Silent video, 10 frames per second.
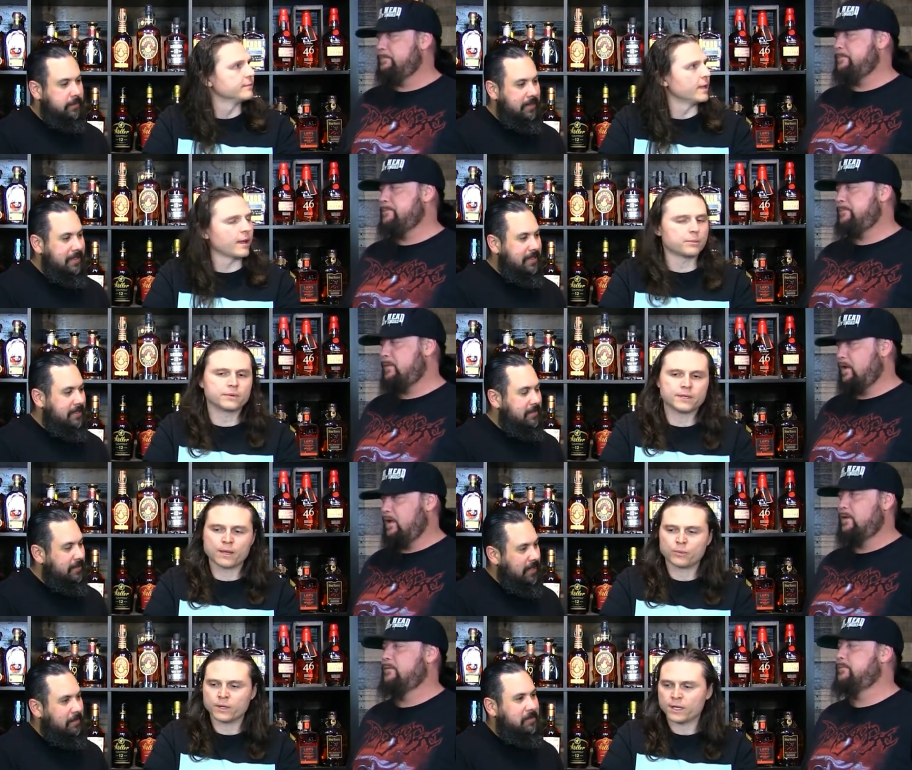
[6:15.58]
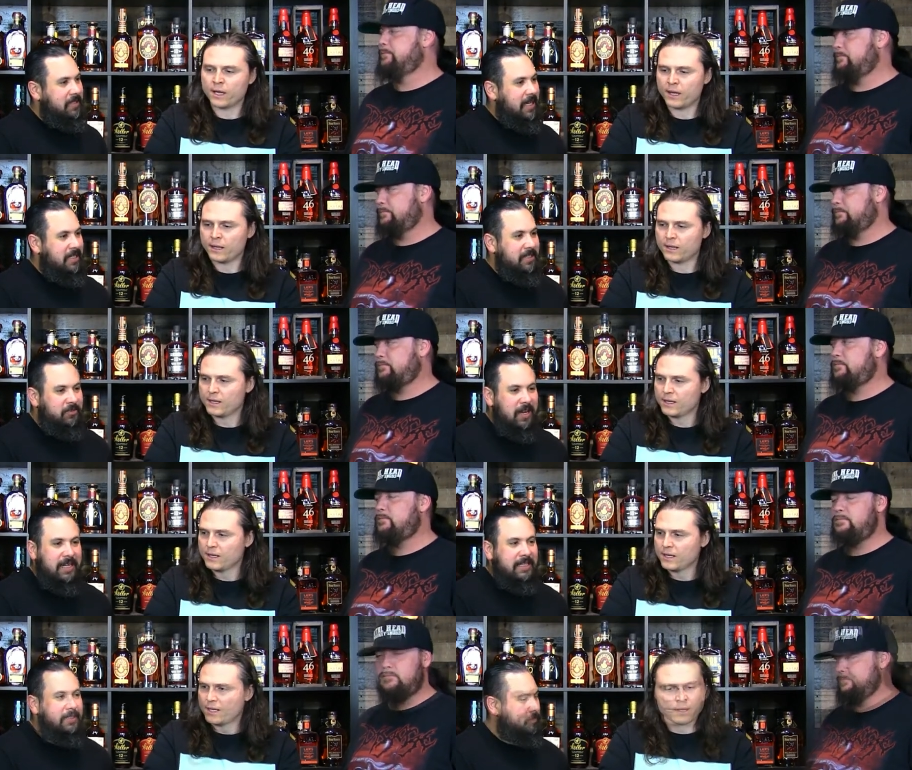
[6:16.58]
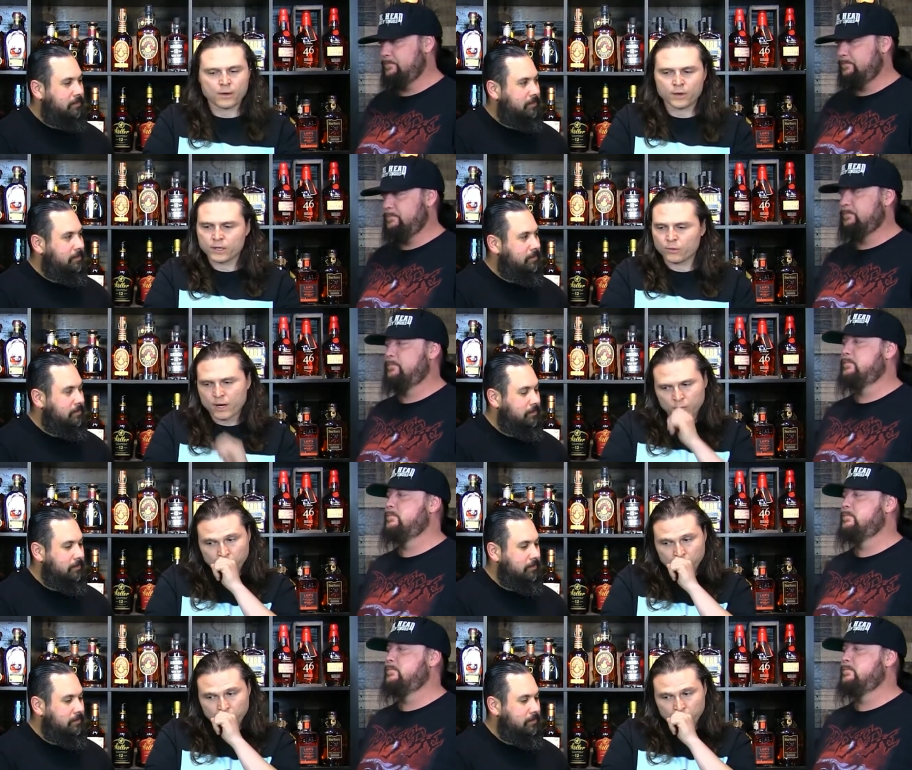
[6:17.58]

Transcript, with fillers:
Speaker 1: Yep, yep. yep we uh, got them Yeah, ready to rock and